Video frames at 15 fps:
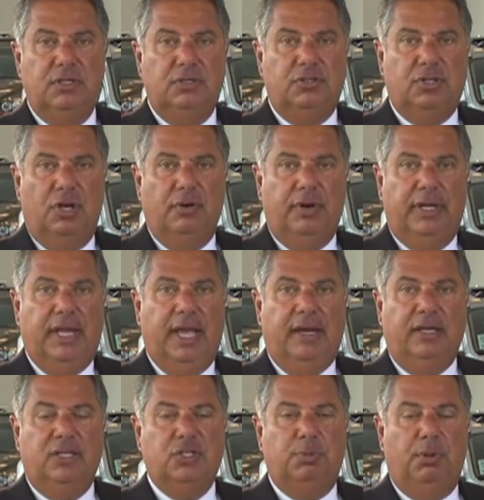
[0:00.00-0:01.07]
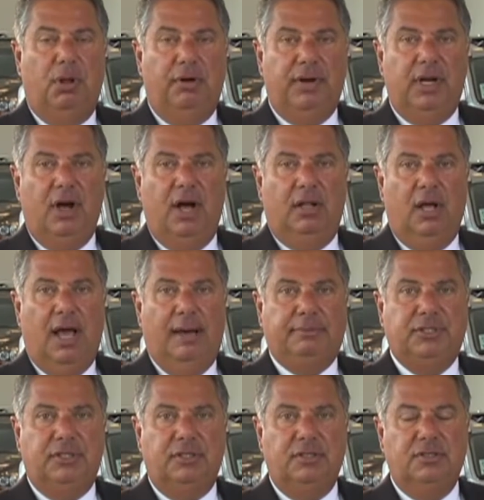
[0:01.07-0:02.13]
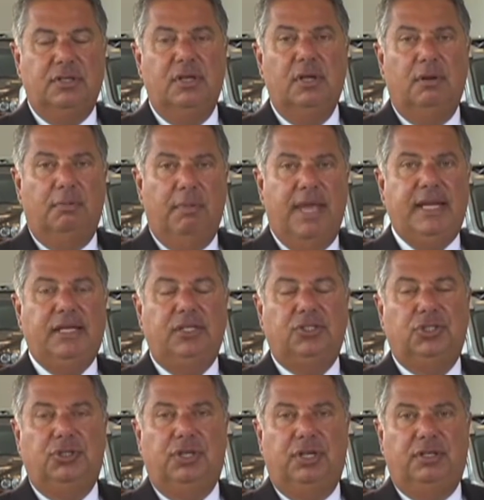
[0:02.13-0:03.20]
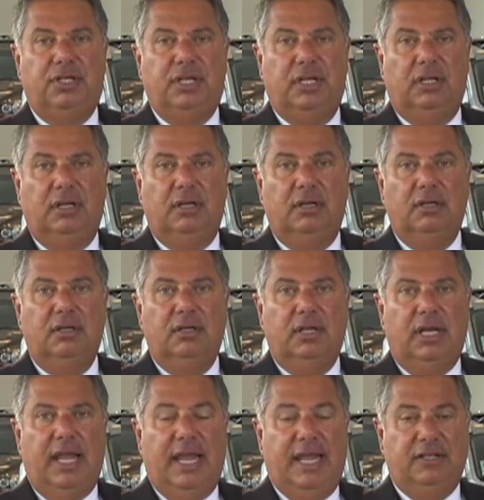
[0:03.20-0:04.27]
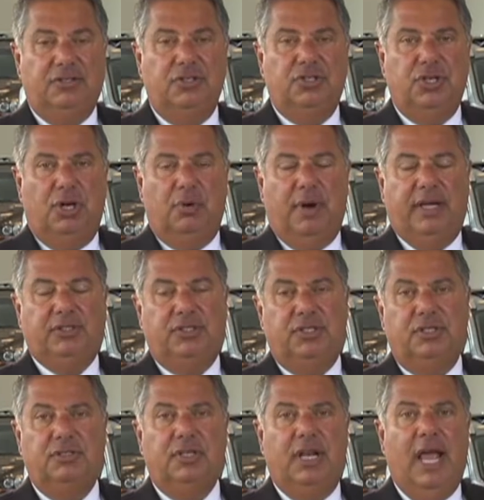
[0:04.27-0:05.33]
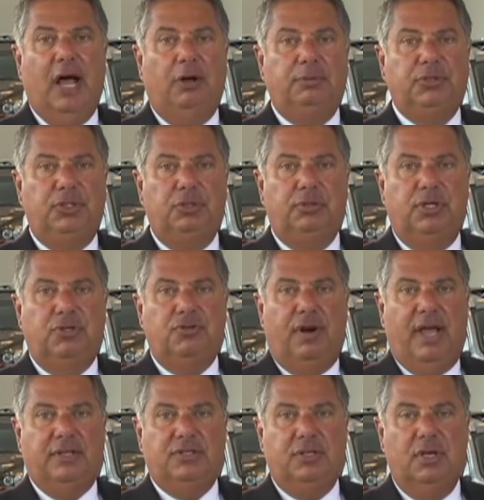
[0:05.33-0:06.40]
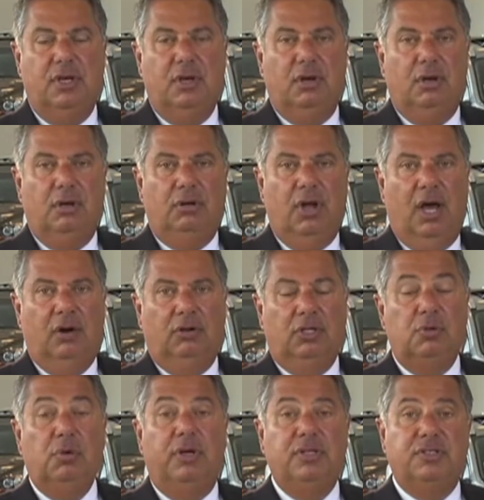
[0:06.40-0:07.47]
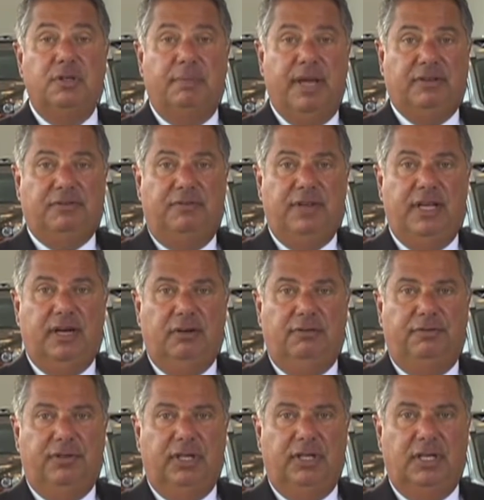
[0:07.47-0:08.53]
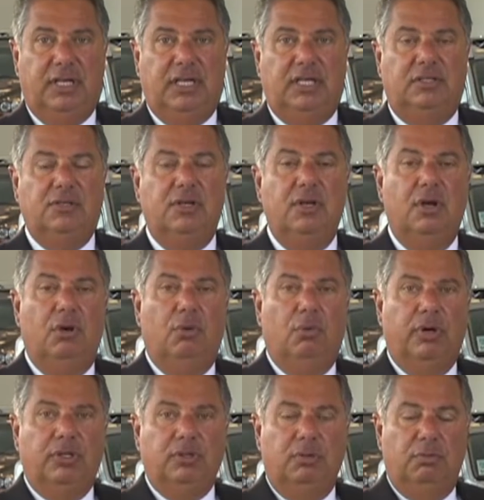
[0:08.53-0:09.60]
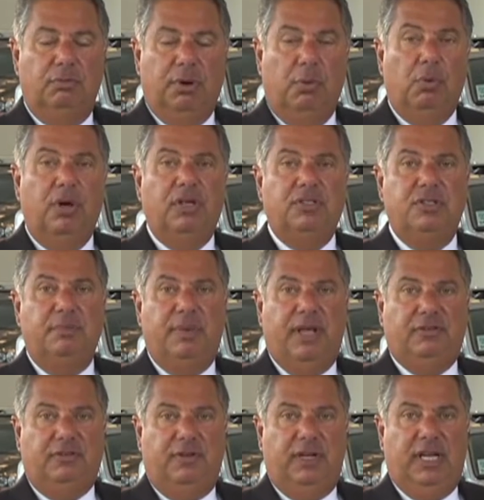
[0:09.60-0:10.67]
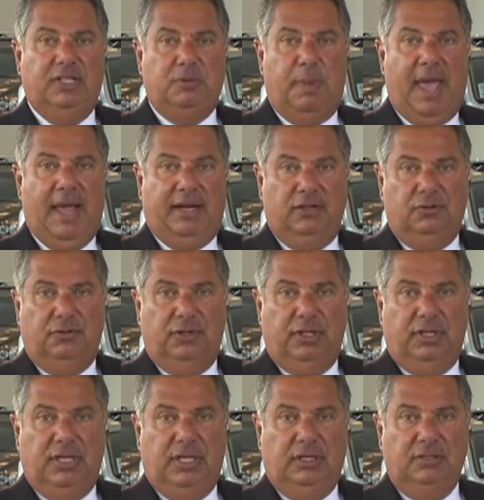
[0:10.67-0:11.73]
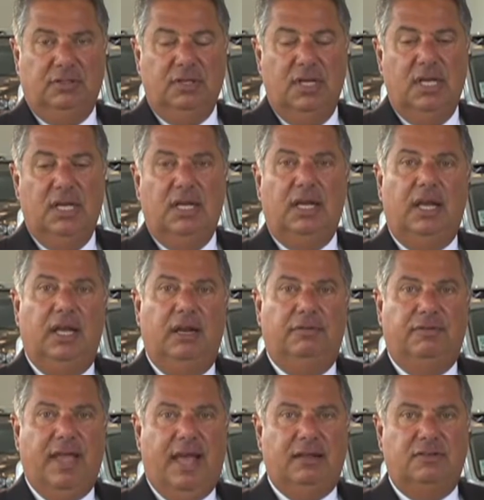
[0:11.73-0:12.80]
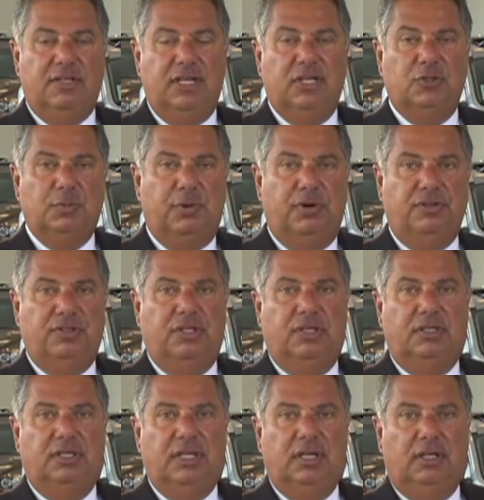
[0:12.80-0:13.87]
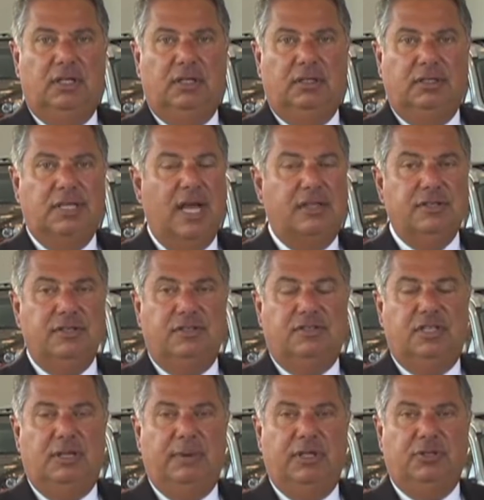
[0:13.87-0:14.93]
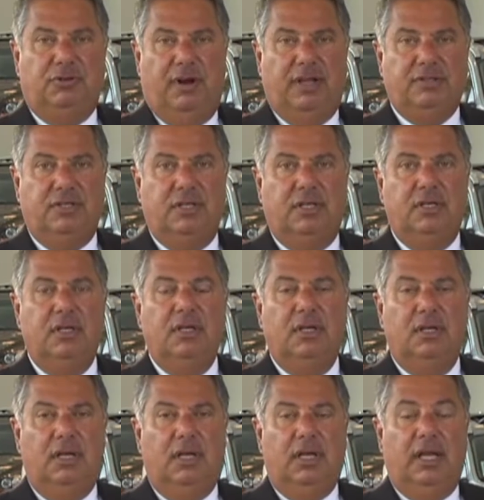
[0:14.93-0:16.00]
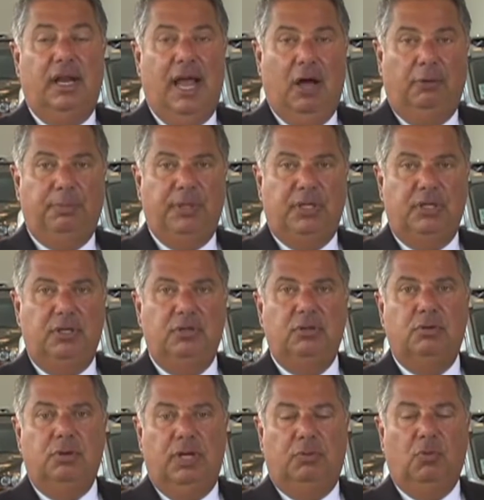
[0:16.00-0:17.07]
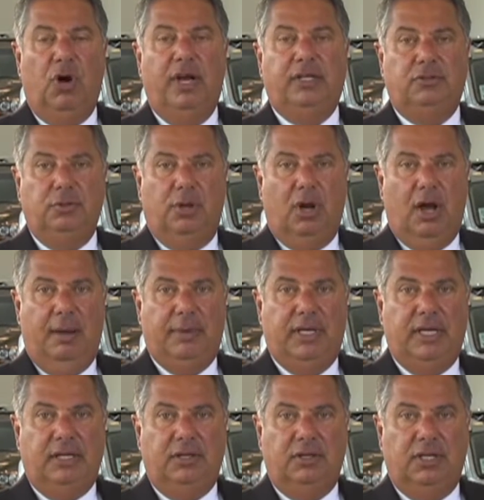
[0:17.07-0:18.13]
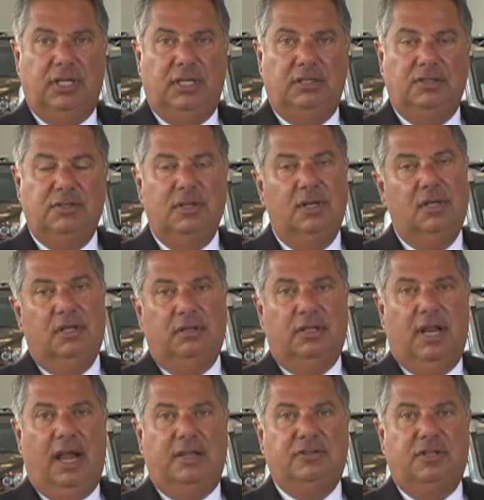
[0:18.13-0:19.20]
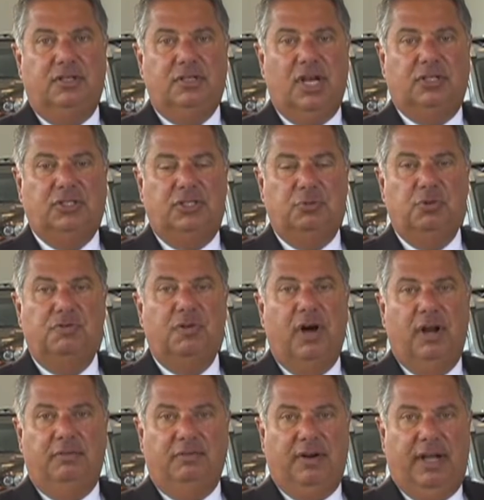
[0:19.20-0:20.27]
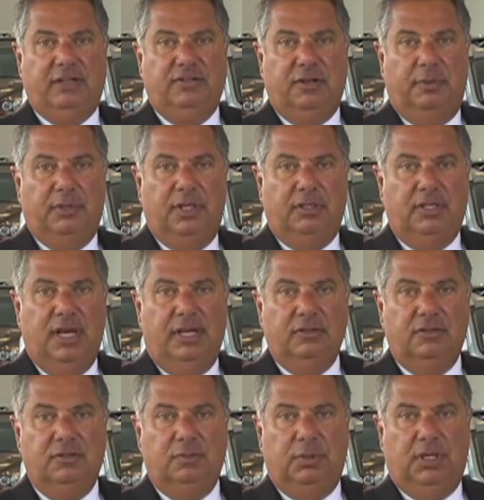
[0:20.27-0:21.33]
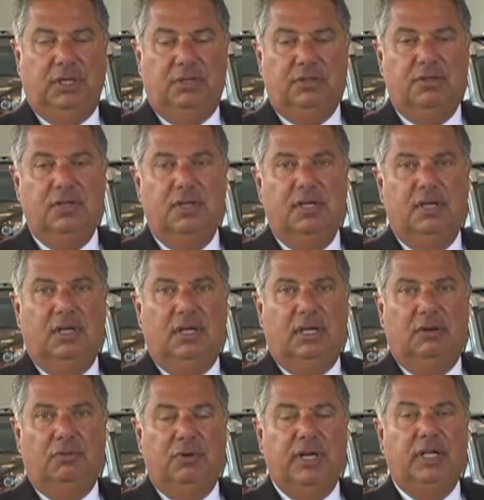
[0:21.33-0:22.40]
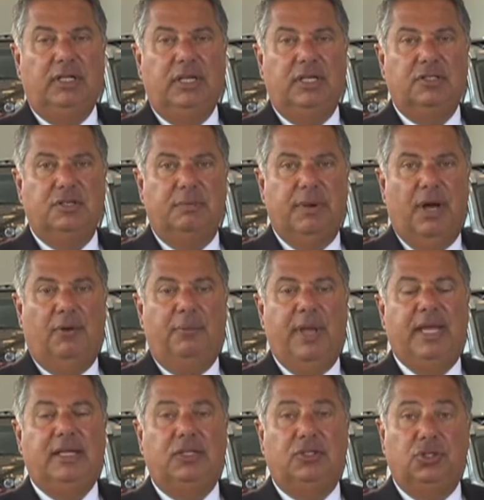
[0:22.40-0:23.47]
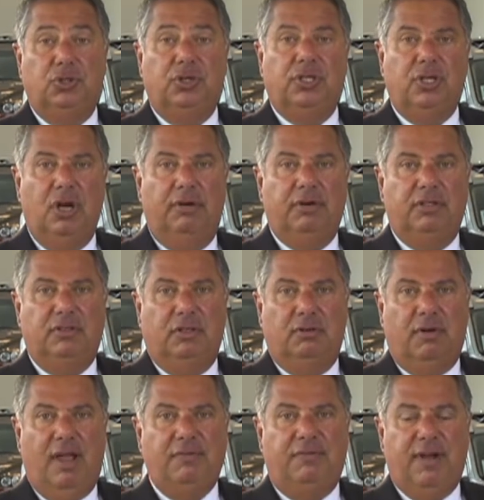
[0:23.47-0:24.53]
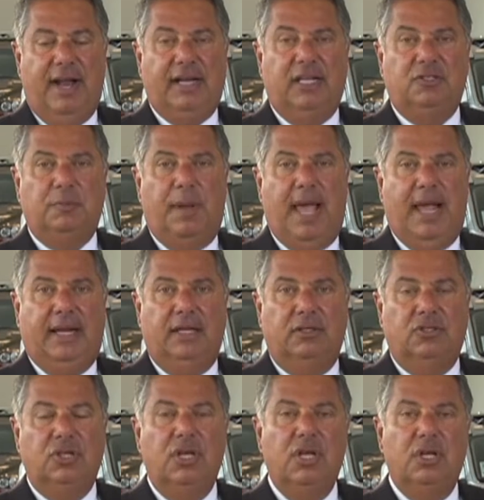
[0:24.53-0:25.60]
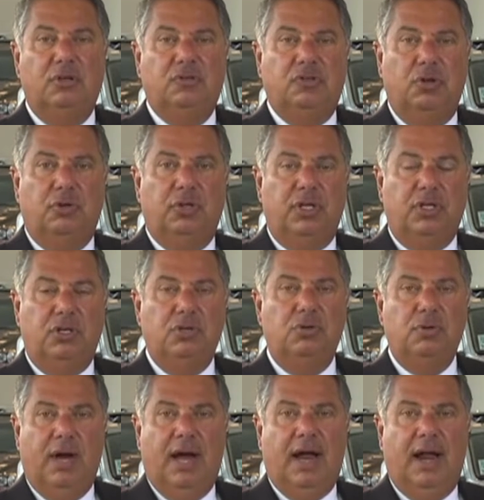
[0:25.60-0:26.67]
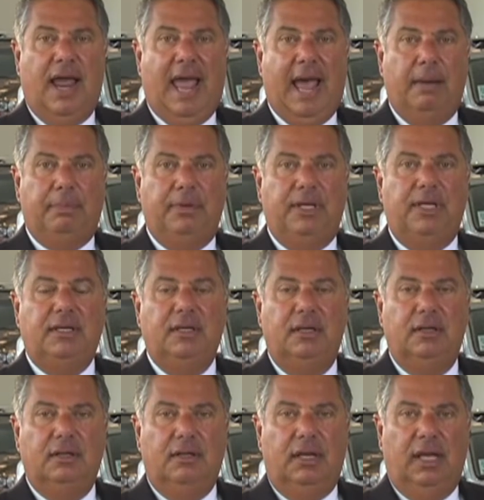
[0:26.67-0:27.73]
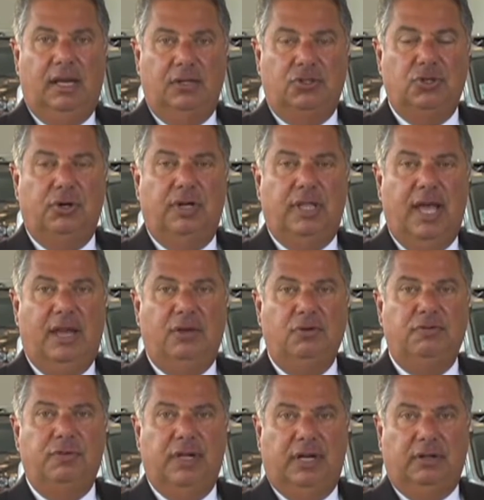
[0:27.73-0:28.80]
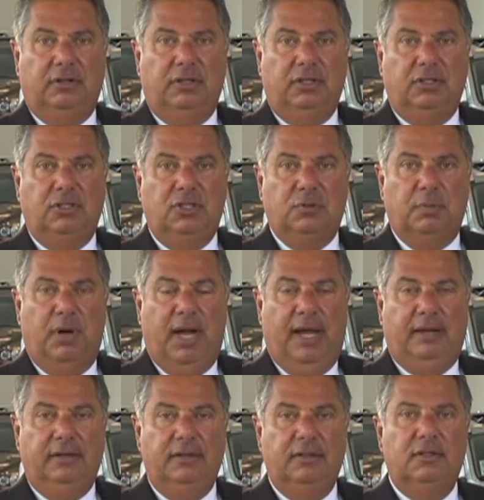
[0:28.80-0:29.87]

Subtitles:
So again, exploring all options, making sure your dealer answers your questions and helps you address not only what is the best vehicle for your needs, but what is the best finance package for your needs. And if that salesperson and dealer doesn't seem interested in helping you and wanting to accommodate your needs, then I suggest you move on and find someone that does, because it really is about making sure that you're into the right finance package so that you are happy and enjoy that new vehicle that you just bought.